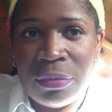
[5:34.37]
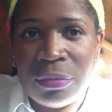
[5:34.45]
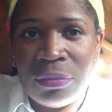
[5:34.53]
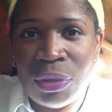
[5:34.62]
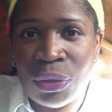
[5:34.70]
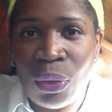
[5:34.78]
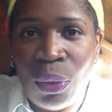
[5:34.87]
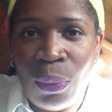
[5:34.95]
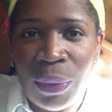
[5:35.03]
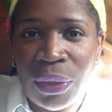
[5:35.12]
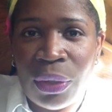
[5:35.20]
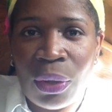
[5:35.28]
was cool
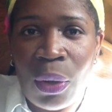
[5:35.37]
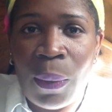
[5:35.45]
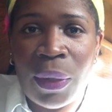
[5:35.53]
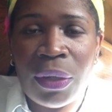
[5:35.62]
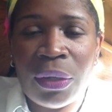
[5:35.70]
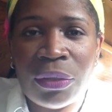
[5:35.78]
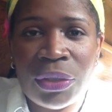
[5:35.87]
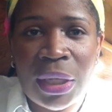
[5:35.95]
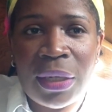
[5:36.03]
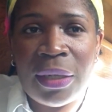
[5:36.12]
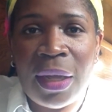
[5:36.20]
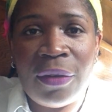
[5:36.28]
with her coworkers. She had
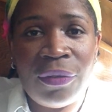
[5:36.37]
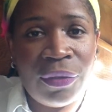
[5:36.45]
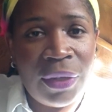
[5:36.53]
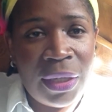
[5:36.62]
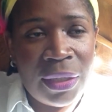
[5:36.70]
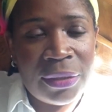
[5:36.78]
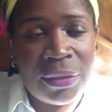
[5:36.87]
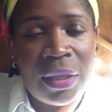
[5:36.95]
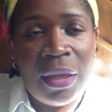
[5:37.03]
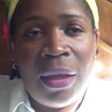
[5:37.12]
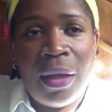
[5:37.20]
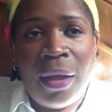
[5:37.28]
a lot of friends
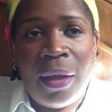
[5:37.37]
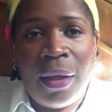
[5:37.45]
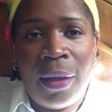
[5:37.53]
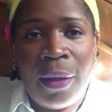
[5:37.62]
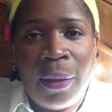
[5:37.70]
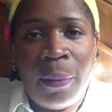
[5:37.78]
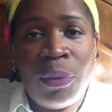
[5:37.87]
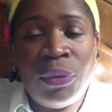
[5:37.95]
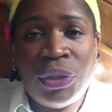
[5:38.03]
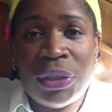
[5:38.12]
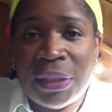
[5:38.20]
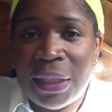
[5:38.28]
who
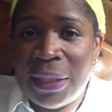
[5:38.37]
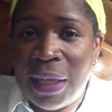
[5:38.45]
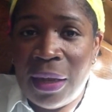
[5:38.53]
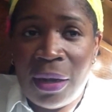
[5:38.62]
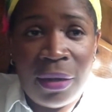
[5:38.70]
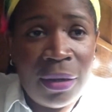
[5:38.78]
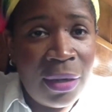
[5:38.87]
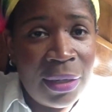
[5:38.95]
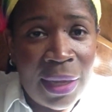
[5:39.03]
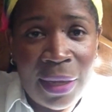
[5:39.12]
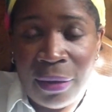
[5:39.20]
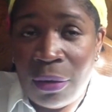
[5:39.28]
she said they hung out
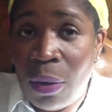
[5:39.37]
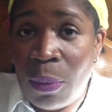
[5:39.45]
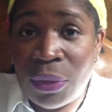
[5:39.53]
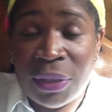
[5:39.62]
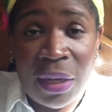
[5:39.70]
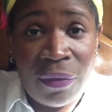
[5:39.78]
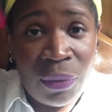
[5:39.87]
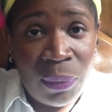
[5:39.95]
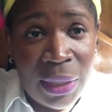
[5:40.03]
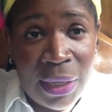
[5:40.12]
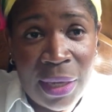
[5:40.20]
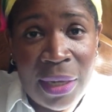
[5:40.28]
like almost every
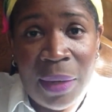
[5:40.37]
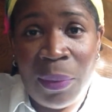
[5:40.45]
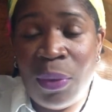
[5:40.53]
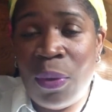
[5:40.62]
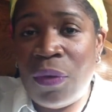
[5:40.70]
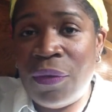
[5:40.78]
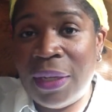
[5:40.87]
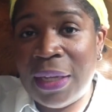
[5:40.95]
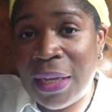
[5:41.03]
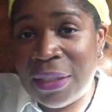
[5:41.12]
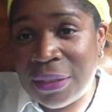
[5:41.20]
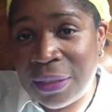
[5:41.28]
weekend. They would go on
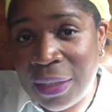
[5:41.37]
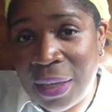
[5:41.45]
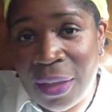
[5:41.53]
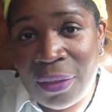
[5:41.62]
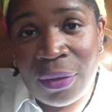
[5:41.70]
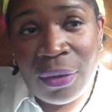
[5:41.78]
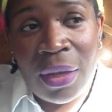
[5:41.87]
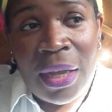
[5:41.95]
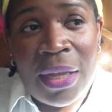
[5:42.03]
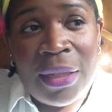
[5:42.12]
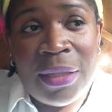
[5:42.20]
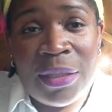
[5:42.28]
vacation together.
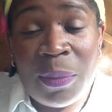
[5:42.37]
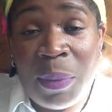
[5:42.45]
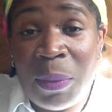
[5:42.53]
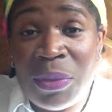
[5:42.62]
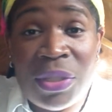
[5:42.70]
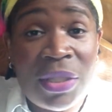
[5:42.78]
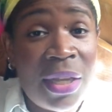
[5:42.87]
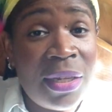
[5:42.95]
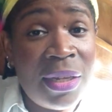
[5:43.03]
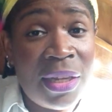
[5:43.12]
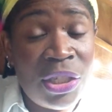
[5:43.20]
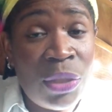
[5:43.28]
These are people she said
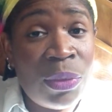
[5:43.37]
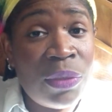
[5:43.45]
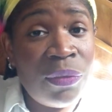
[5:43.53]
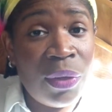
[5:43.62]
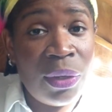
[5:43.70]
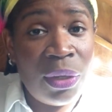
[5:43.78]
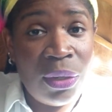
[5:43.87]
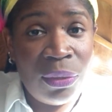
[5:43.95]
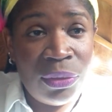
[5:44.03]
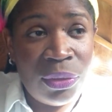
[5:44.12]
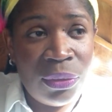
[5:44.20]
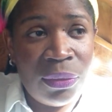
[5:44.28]
that she was very
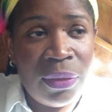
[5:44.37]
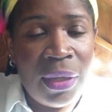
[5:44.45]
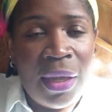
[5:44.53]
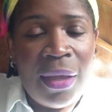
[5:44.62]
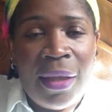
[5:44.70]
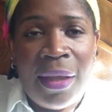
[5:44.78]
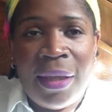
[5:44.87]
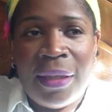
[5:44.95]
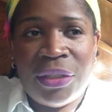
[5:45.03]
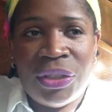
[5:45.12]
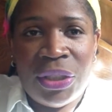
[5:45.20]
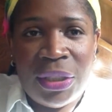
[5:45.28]
close to. And
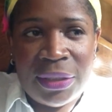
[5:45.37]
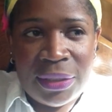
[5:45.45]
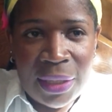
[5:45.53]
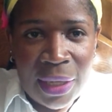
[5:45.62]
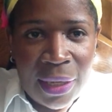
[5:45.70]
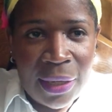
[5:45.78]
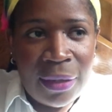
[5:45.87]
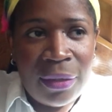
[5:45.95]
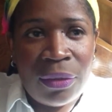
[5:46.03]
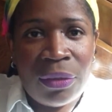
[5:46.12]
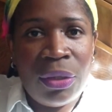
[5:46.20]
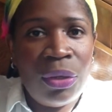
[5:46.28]
she said,
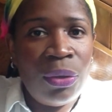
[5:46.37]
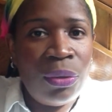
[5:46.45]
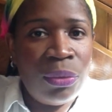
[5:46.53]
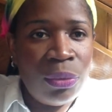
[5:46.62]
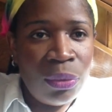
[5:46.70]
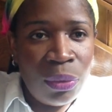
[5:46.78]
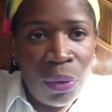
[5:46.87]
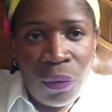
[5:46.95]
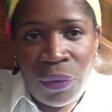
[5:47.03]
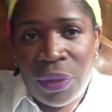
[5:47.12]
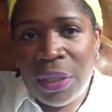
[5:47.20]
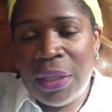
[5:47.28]

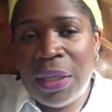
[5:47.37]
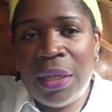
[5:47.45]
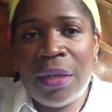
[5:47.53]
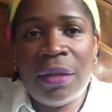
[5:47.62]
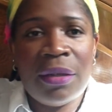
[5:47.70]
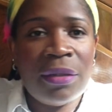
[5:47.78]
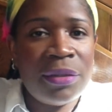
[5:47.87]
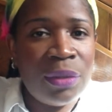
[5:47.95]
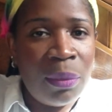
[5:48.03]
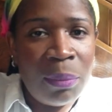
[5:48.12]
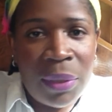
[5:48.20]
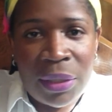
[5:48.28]
over the years
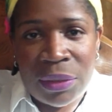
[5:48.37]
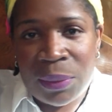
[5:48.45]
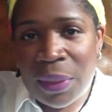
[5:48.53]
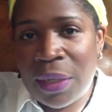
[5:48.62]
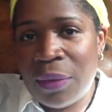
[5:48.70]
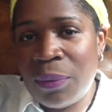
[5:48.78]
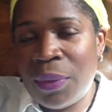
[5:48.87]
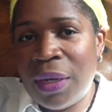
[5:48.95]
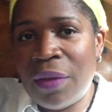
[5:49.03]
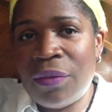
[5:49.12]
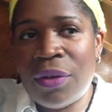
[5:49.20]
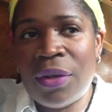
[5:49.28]
or months or
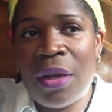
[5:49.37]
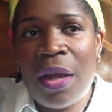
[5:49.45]
whatever,